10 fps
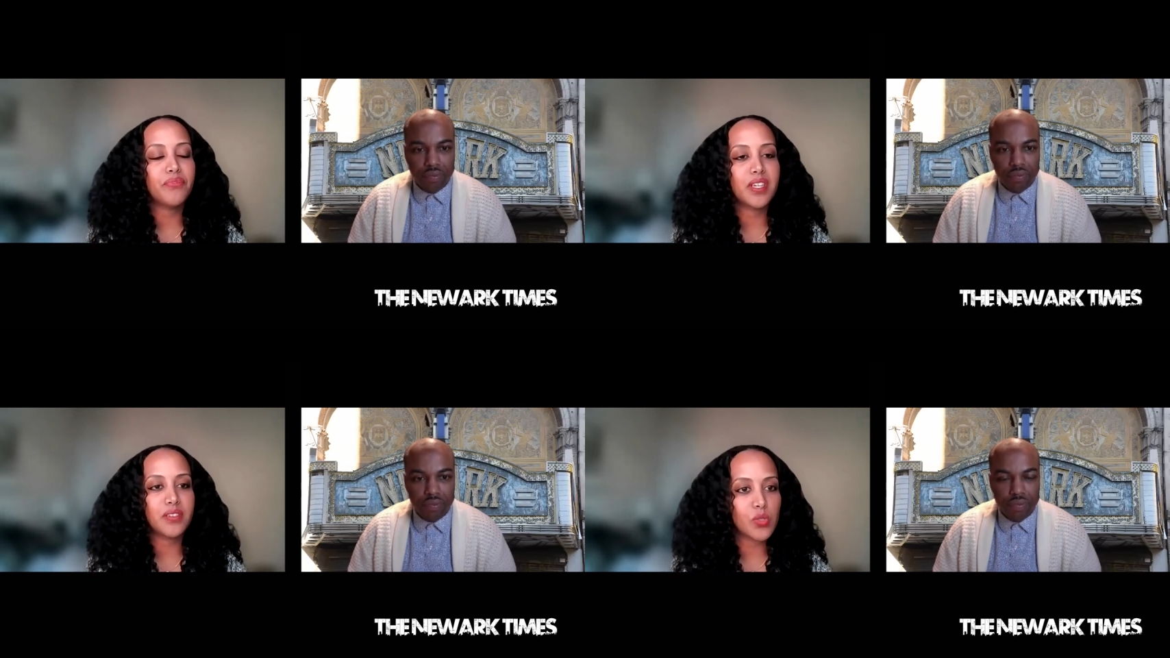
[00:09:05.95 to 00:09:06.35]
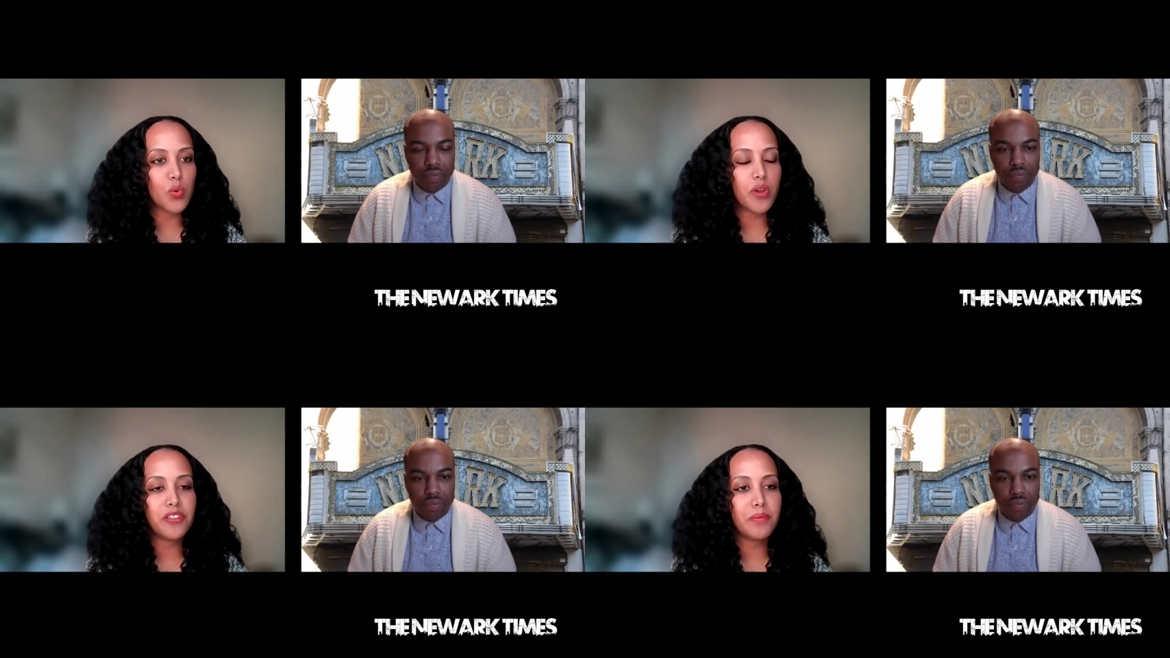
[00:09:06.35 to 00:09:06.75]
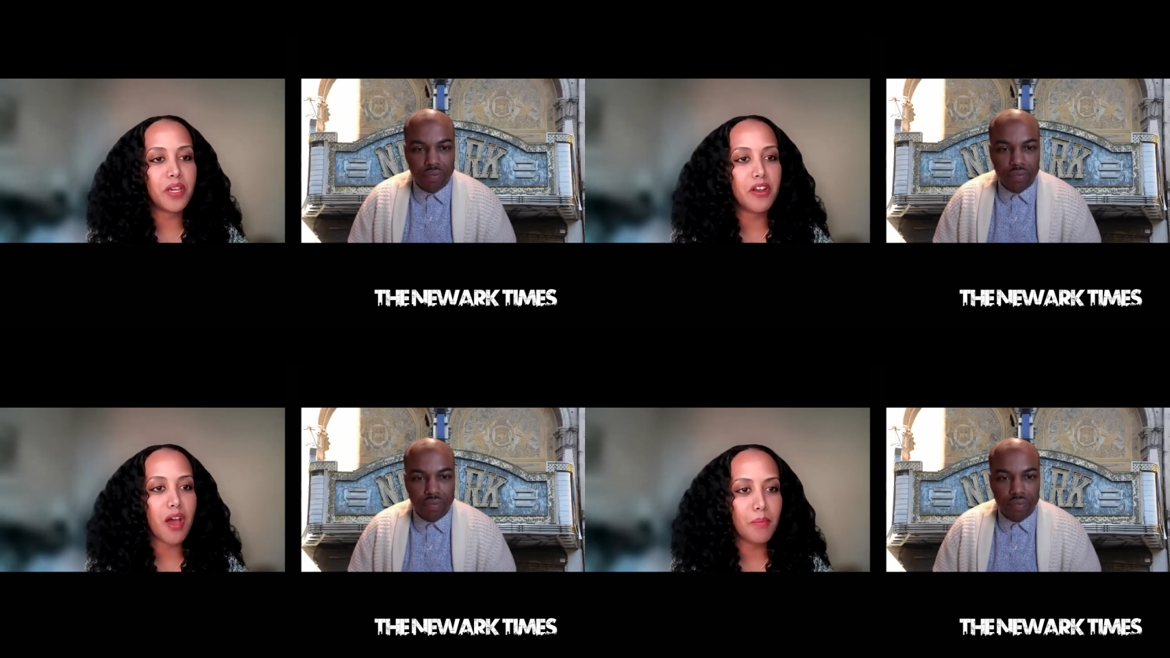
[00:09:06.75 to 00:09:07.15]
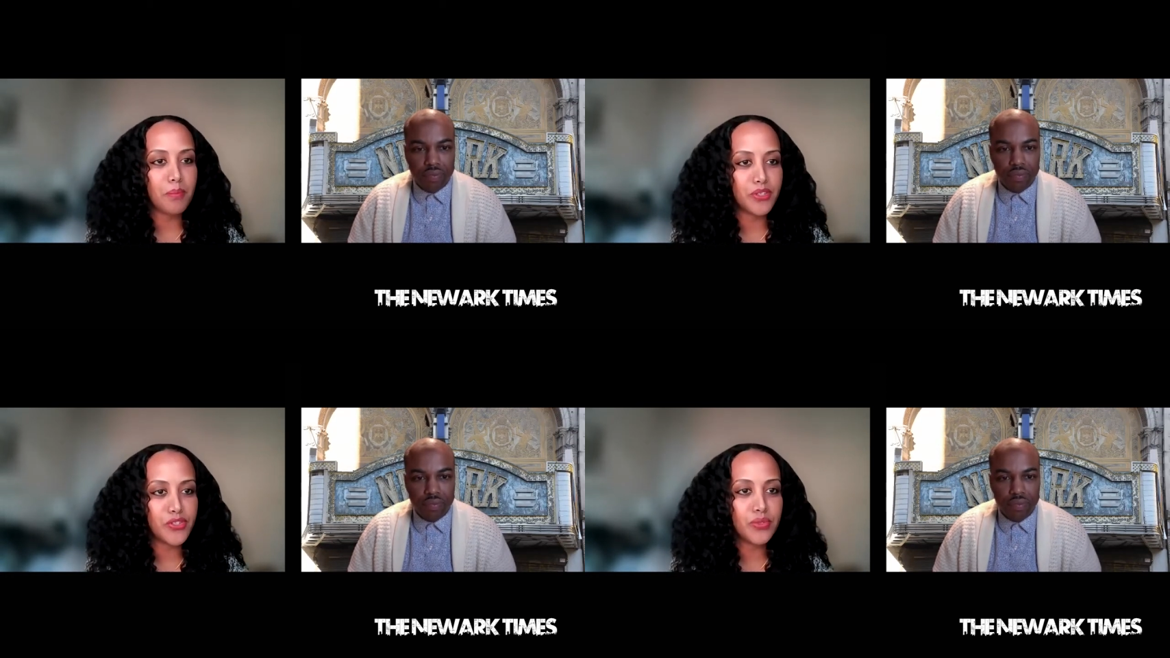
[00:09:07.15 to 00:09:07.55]
Speaker 1: there is going to be an
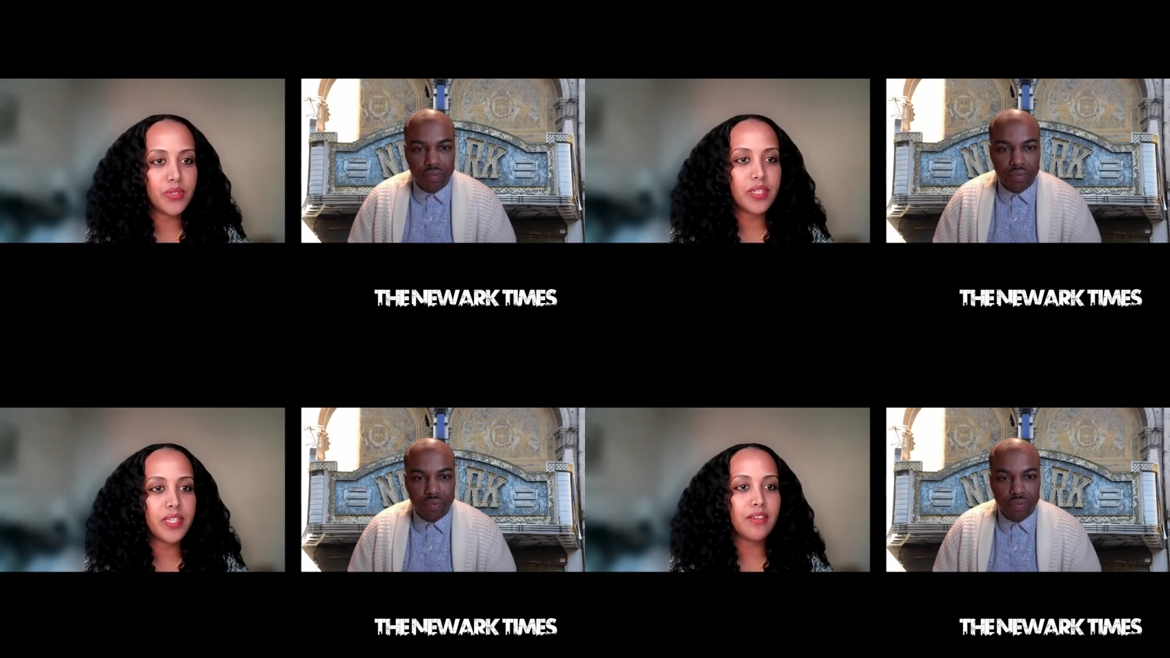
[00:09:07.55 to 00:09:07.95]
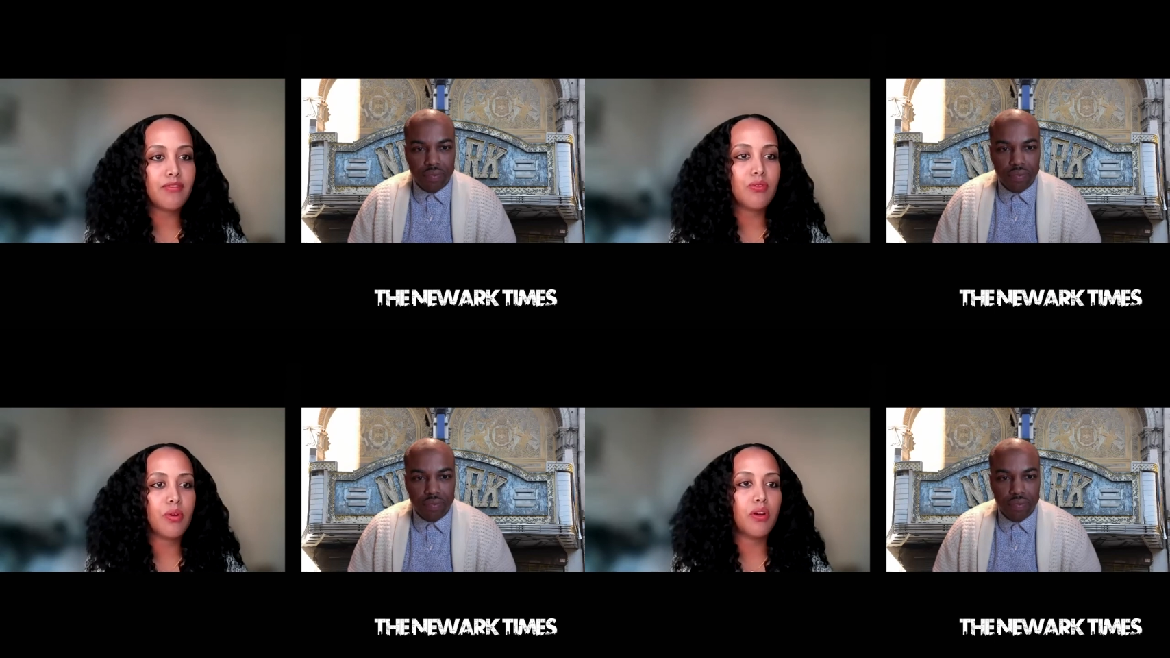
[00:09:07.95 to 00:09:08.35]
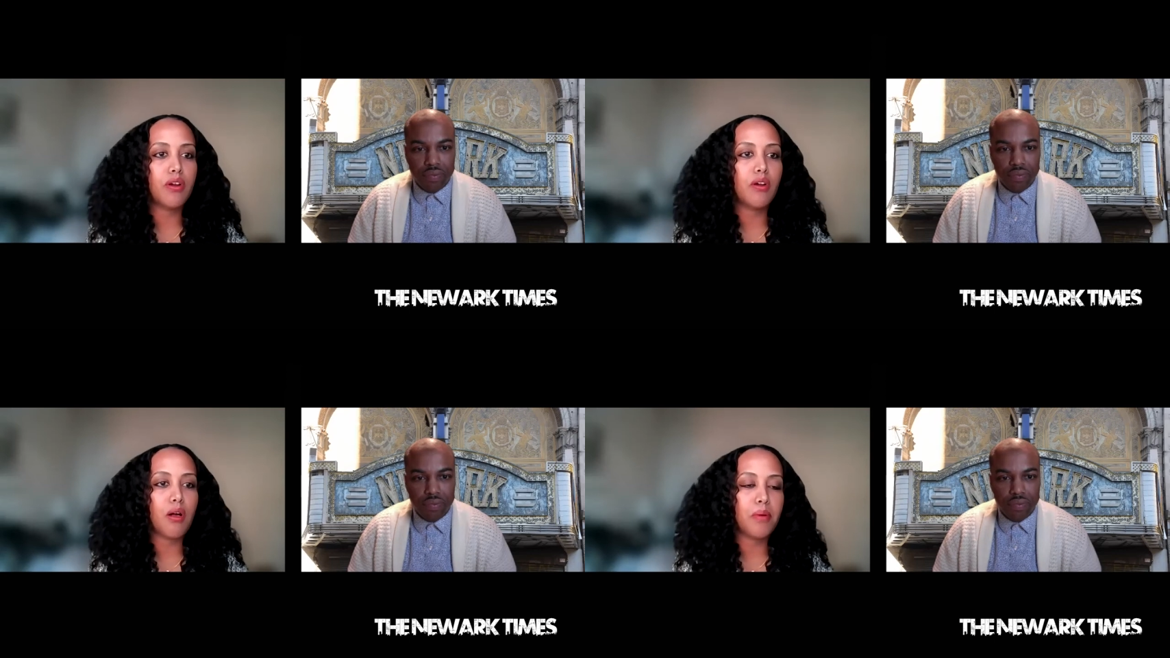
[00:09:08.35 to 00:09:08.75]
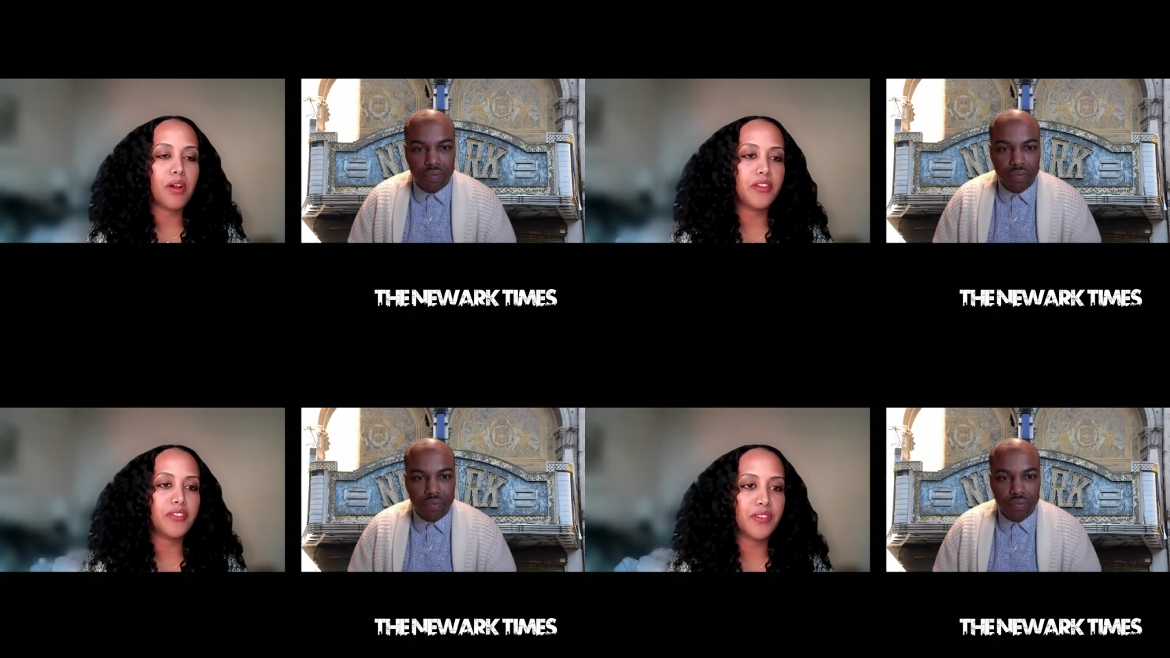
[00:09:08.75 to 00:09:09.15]
opportunity for all
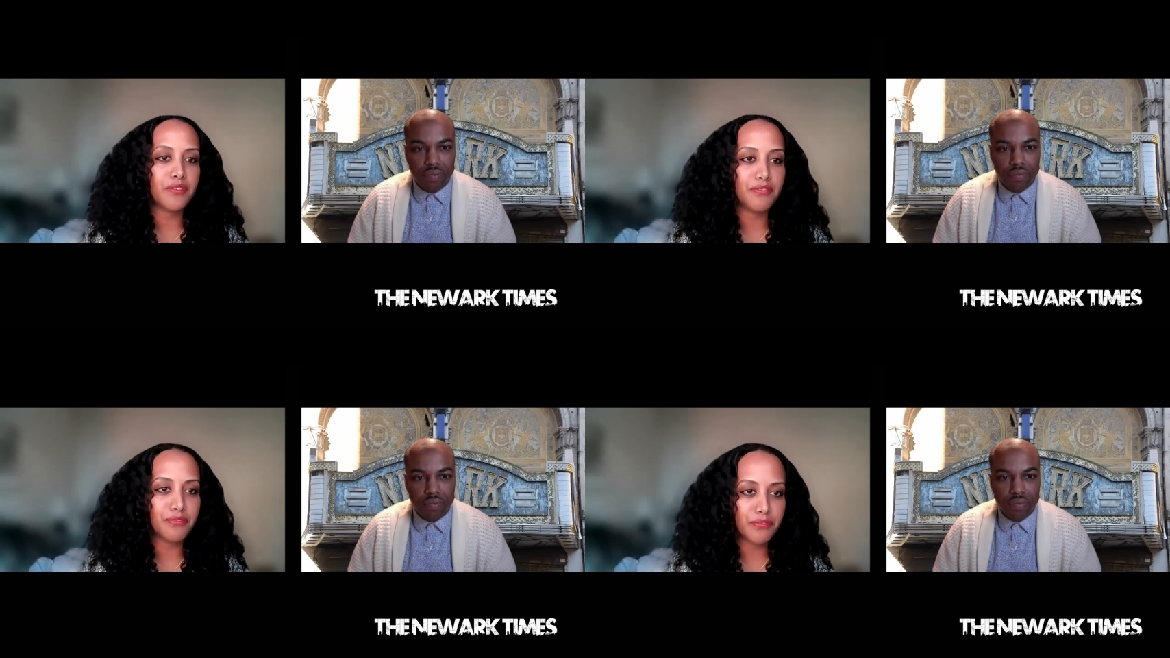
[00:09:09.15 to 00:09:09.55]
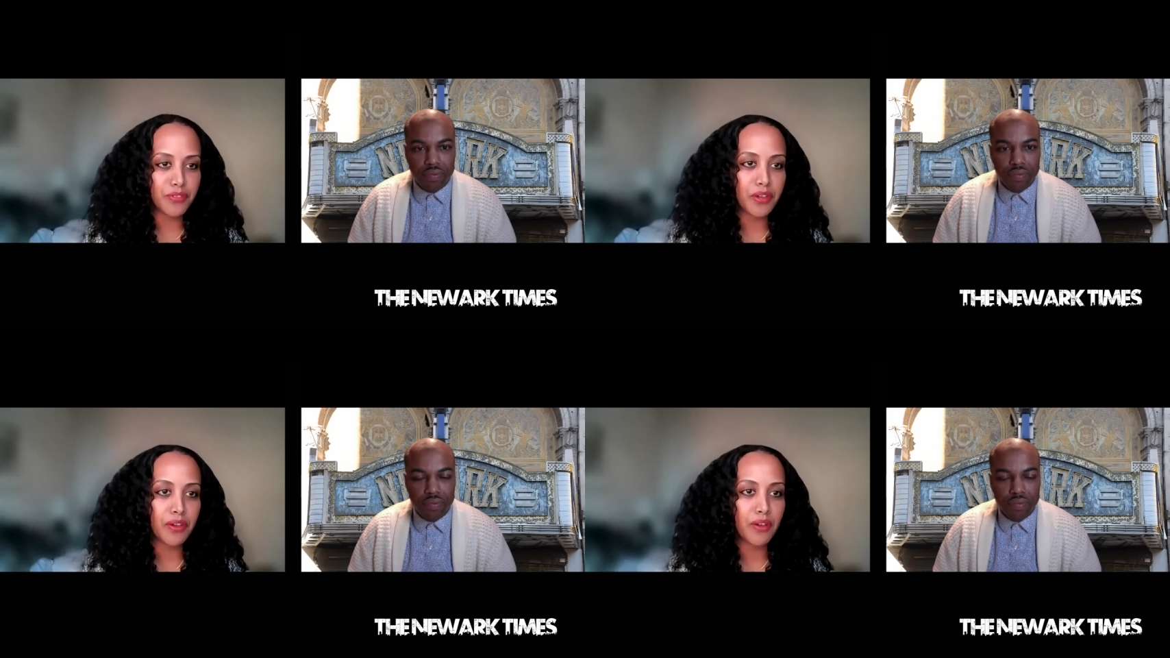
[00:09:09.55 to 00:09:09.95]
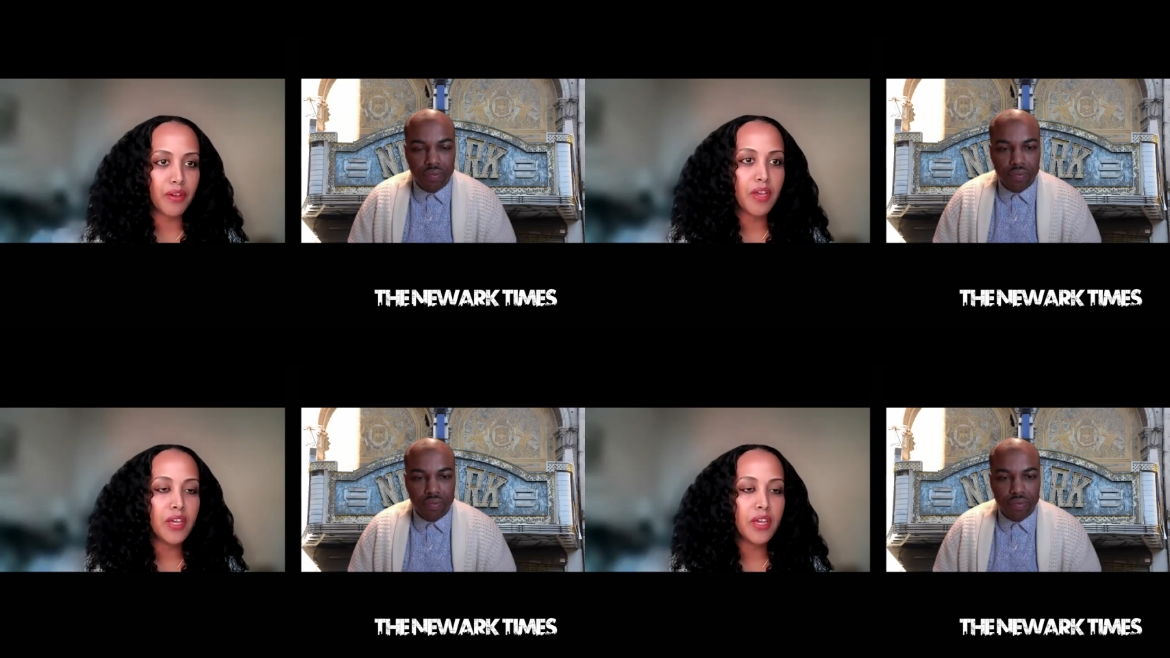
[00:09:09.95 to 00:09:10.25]
parts of the